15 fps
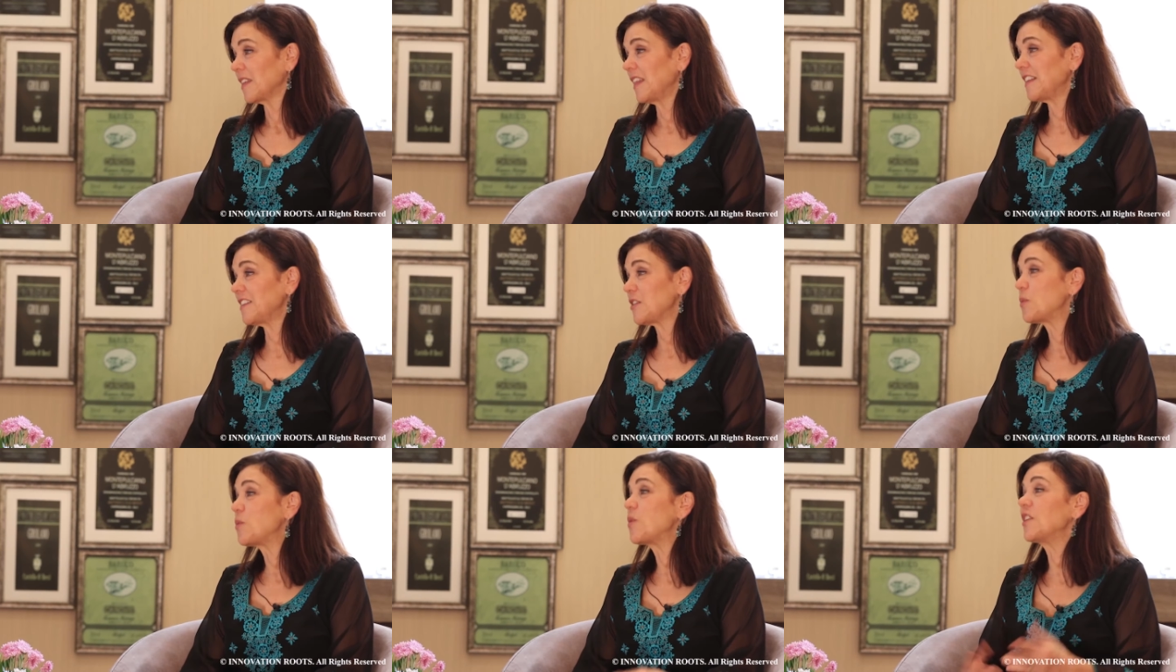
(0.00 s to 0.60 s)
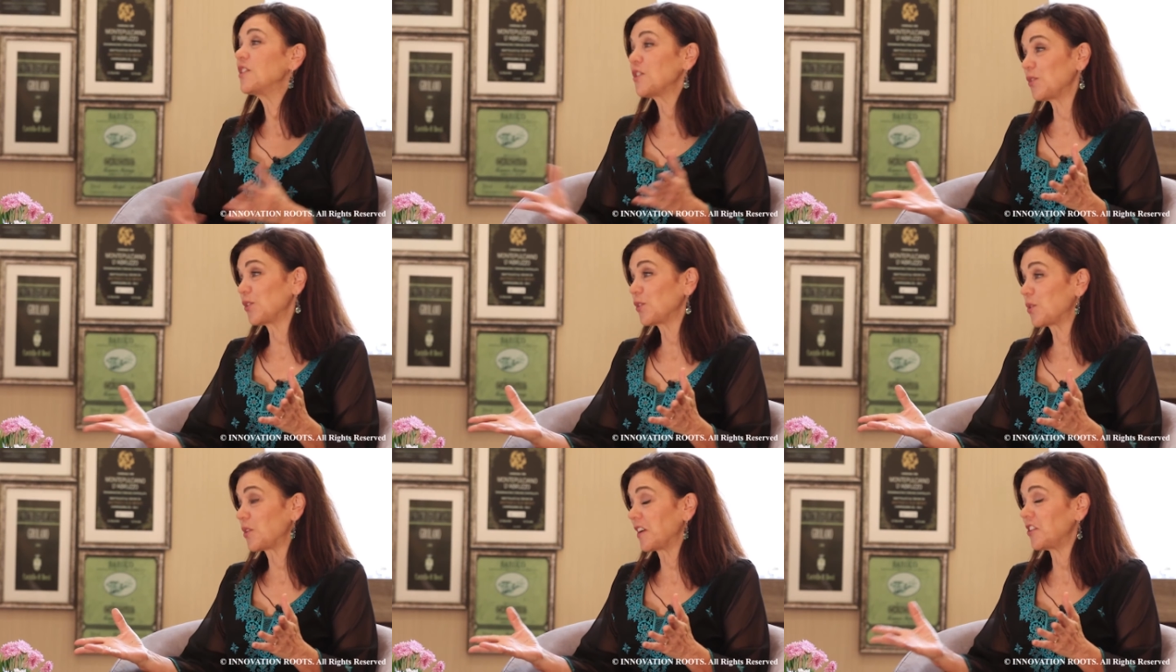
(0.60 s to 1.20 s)
That's a wonderful
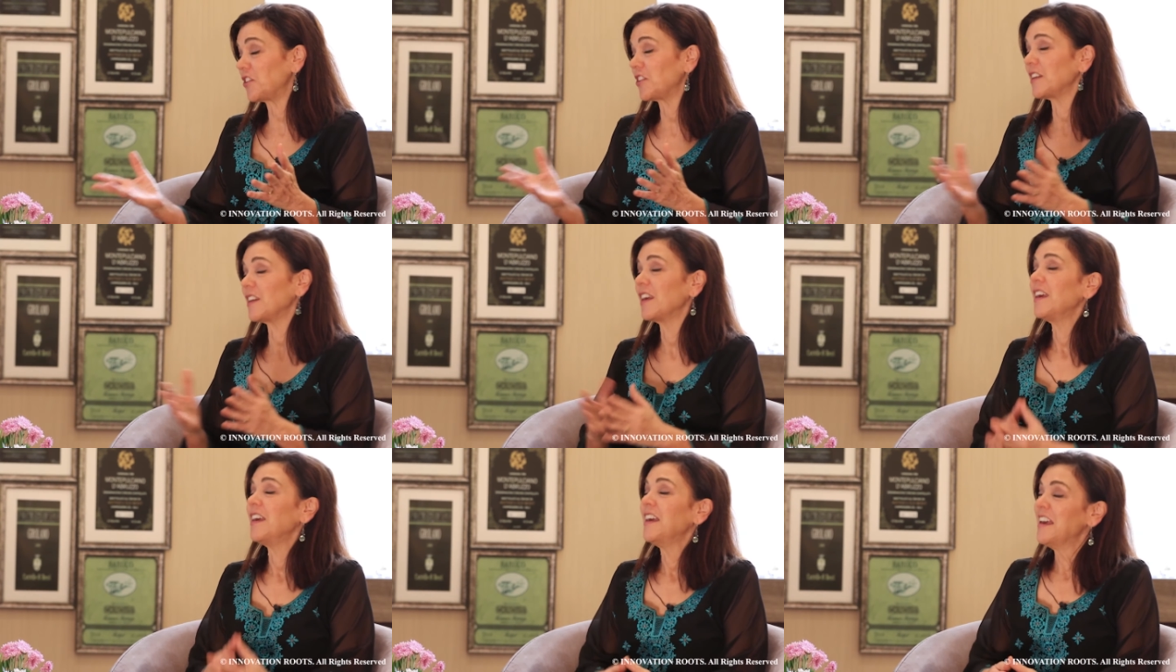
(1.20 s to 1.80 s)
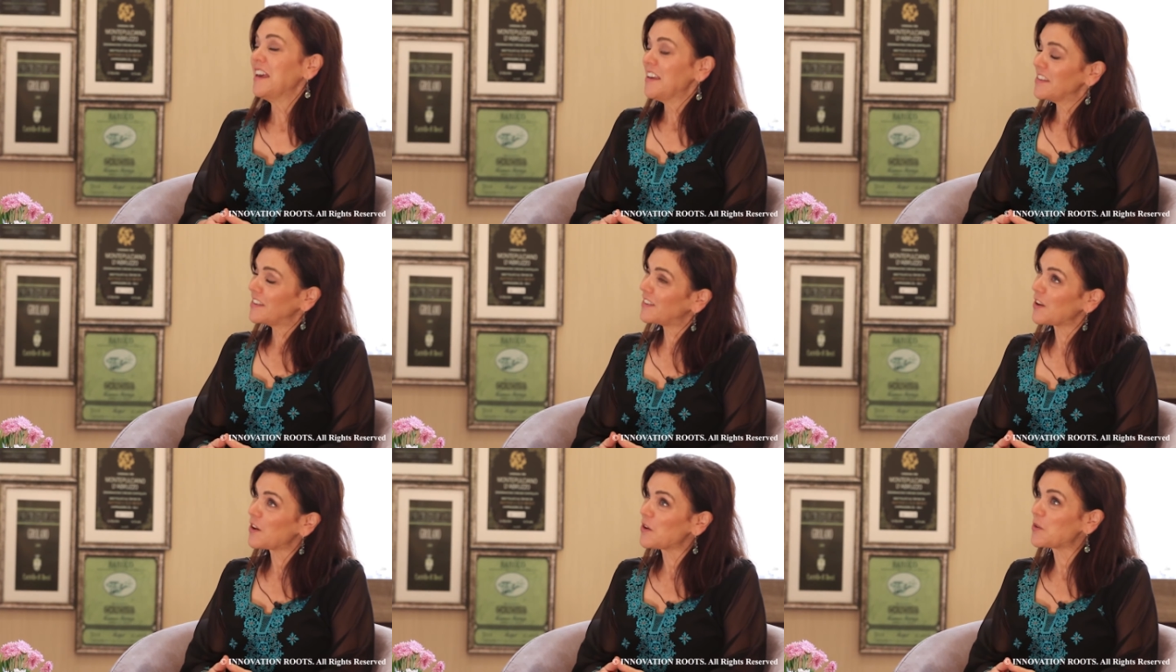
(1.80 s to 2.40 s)
question.
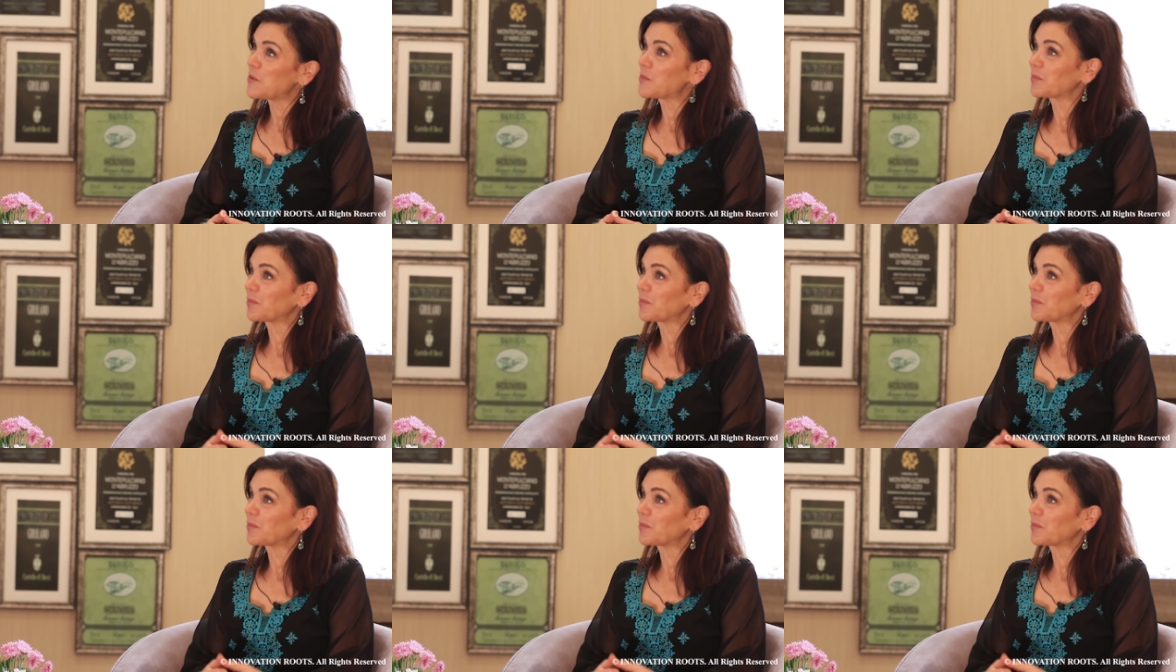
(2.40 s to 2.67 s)
So